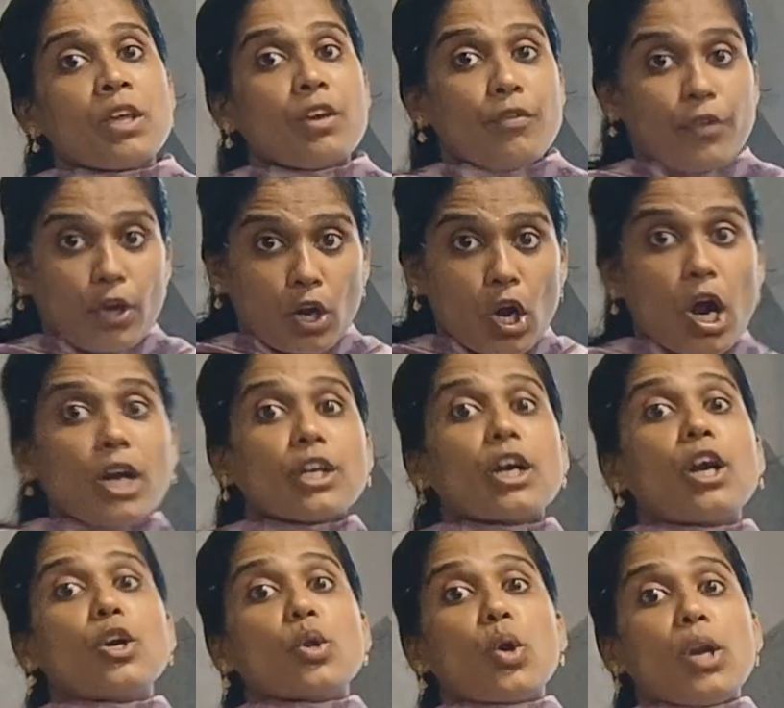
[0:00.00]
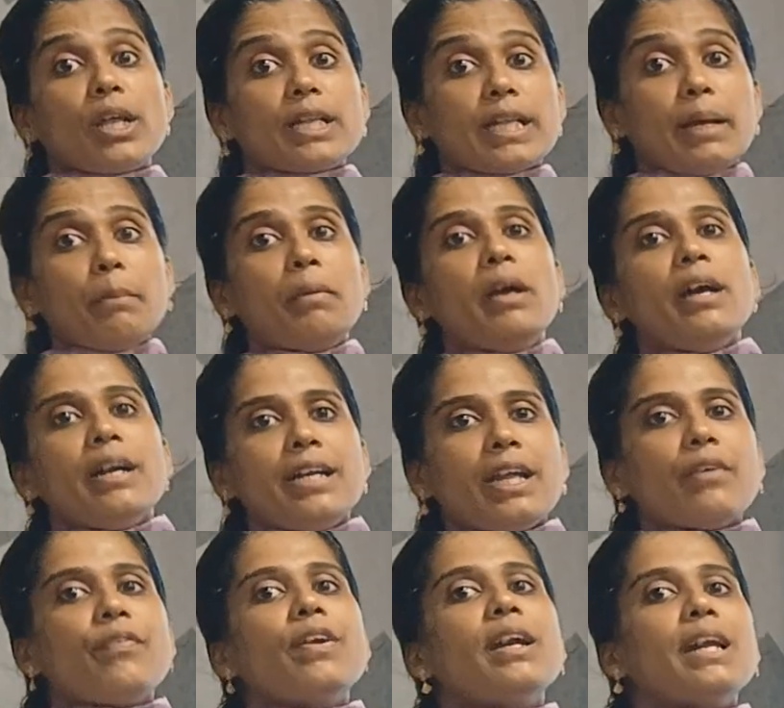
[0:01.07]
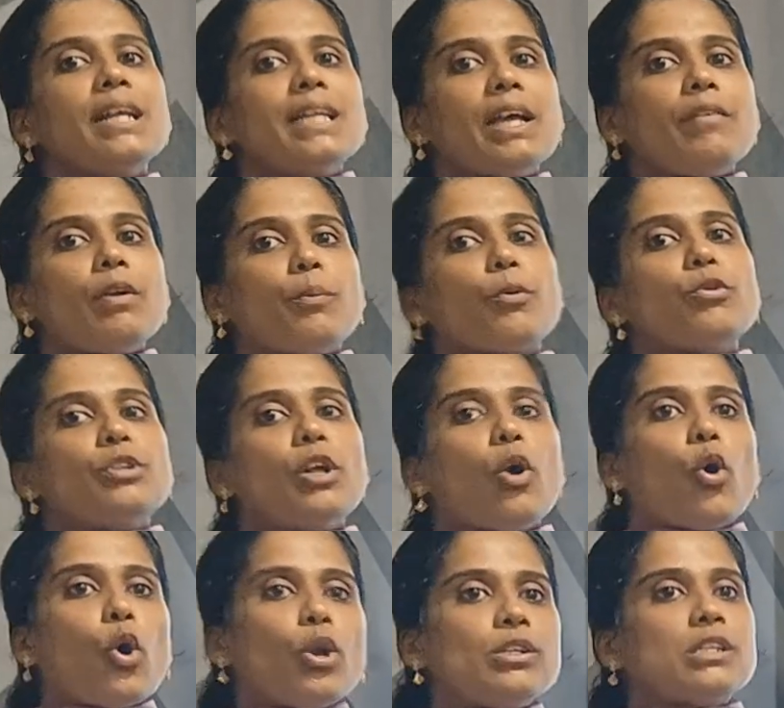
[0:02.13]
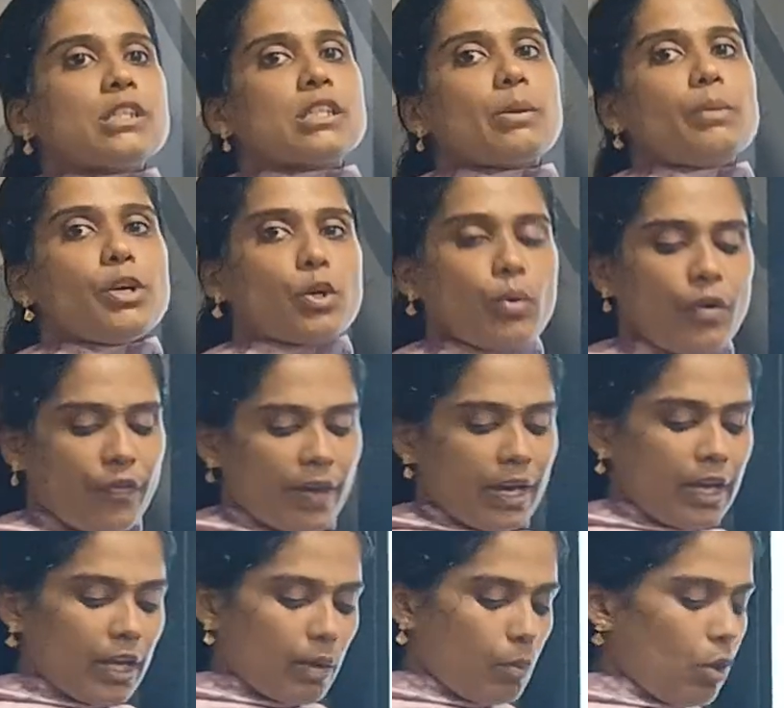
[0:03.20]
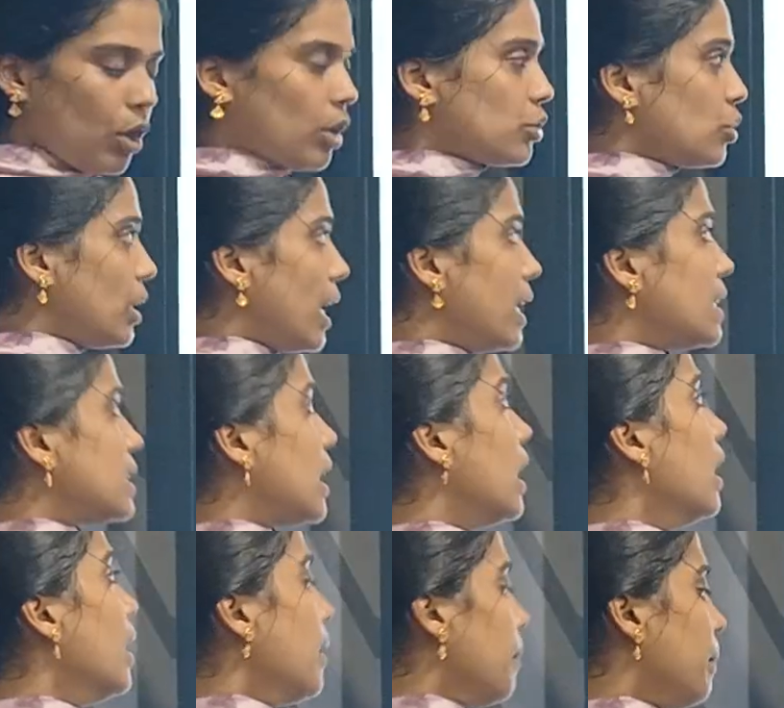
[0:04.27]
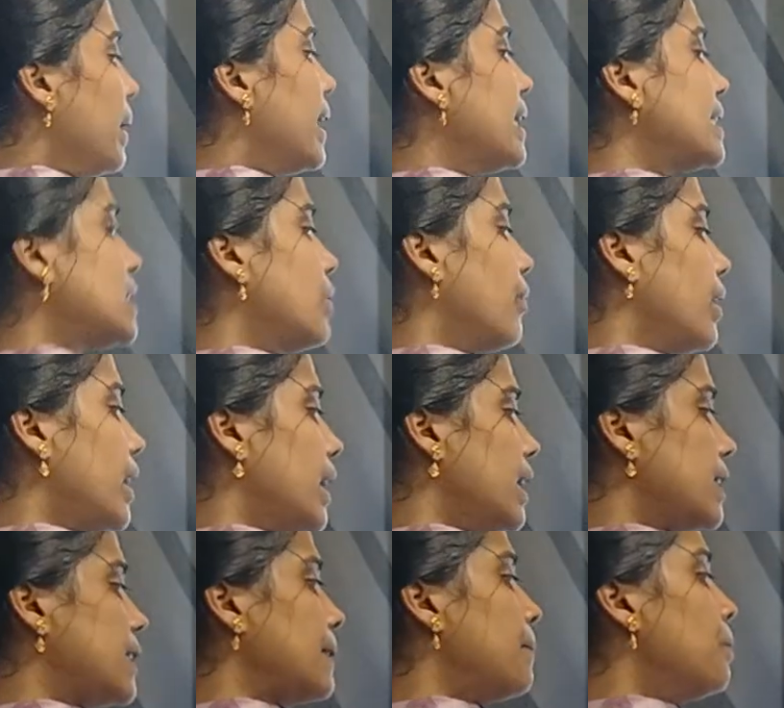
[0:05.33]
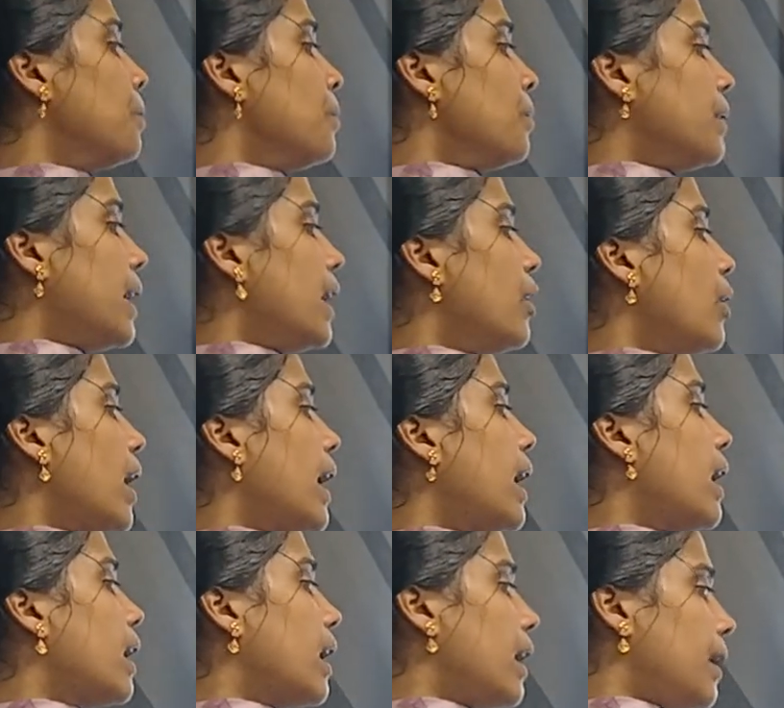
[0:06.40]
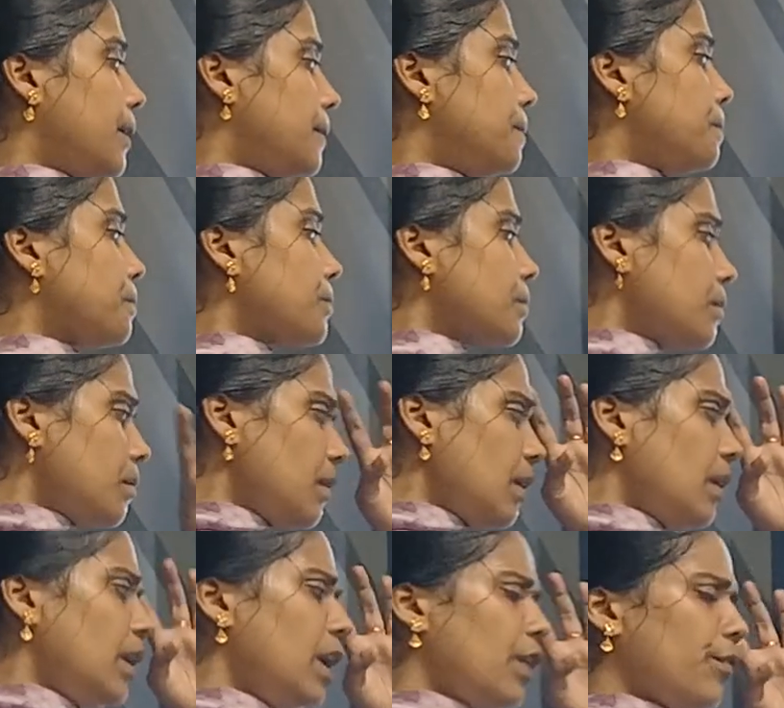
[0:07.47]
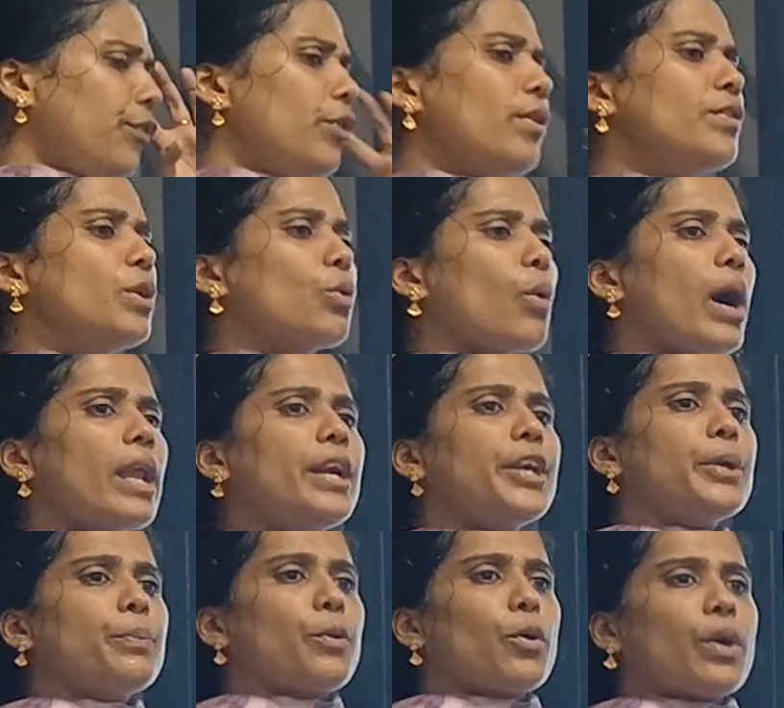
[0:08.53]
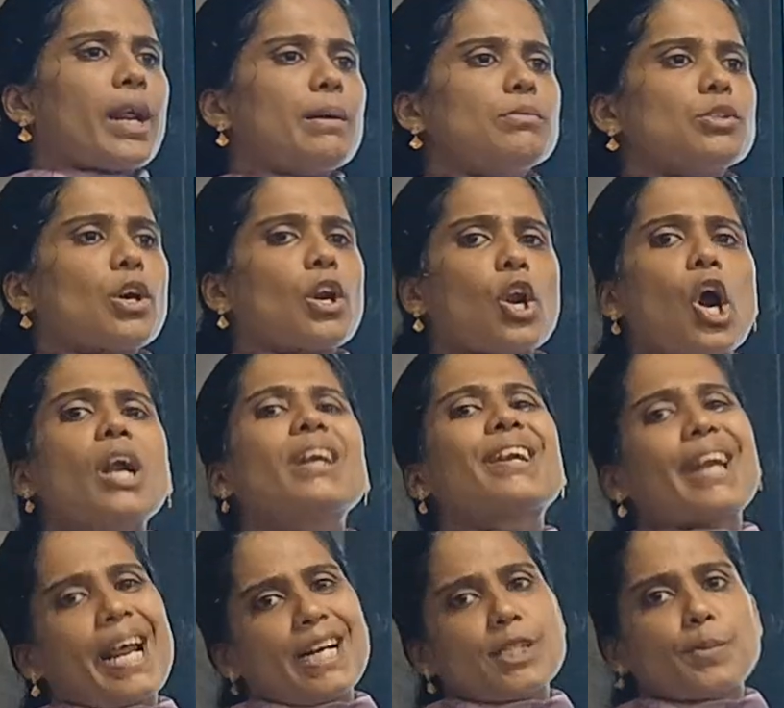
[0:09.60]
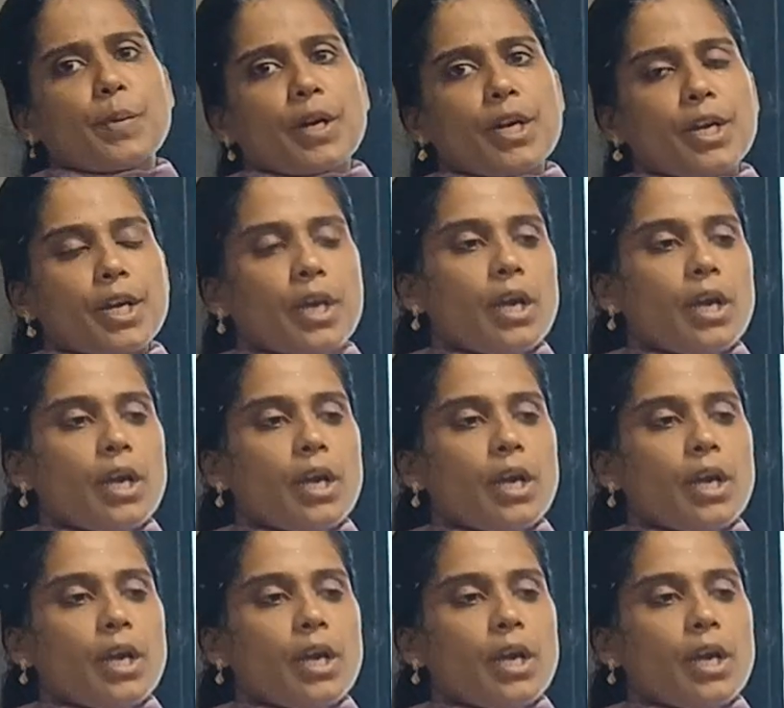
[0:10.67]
If we are not controlling them, definitely they will put the whole system into a failure model. So that is the biggest weakness. Then here few of the quality programs are not transparent.